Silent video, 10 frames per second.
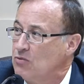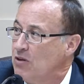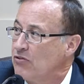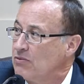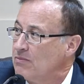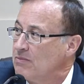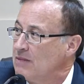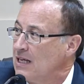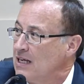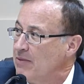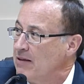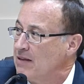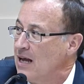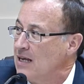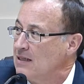Smith's thinking about
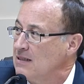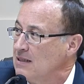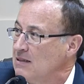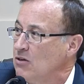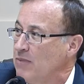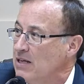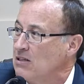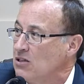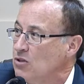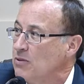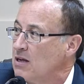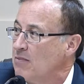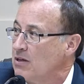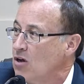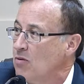that? And then, you know, basically you become
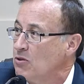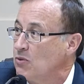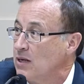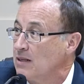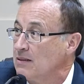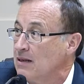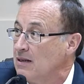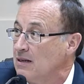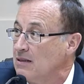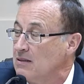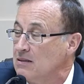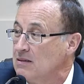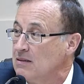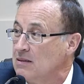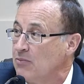a go-between.
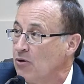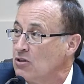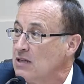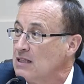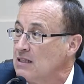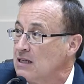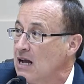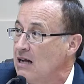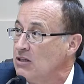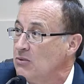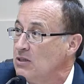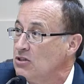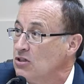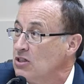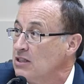The person that's the conduit
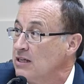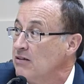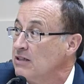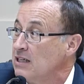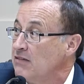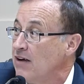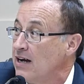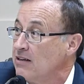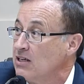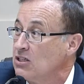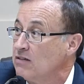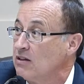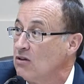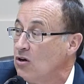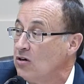is just as guilty of the violation of the
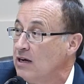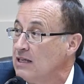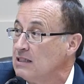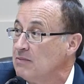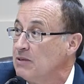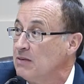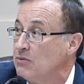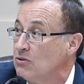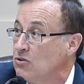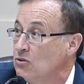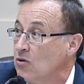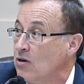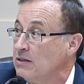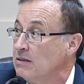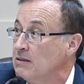law as the people who are
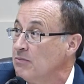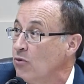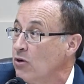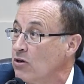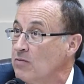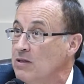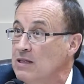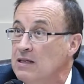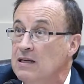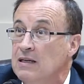on the board or committee.